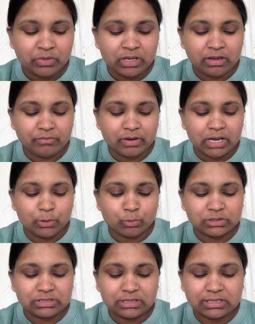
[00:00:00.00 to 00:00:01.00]
If I
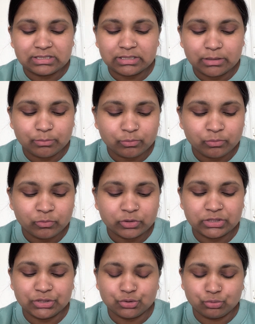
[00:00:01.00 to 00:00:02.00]
was in the same
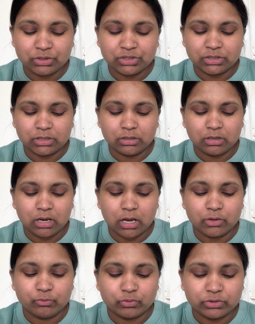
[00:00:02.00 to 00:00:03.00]
situation, I
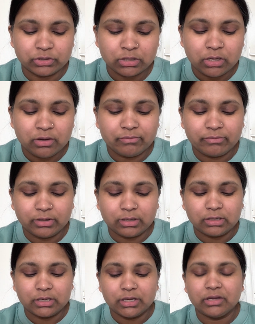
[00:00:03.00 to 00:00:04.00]
would
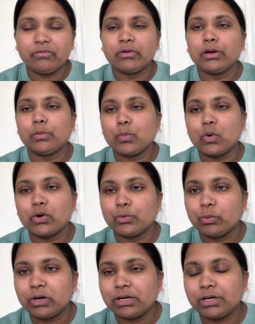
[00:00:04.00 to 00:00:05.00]
feel even more
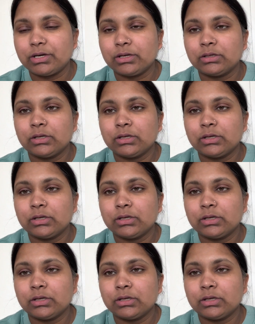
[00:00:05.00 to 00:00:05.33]
worried.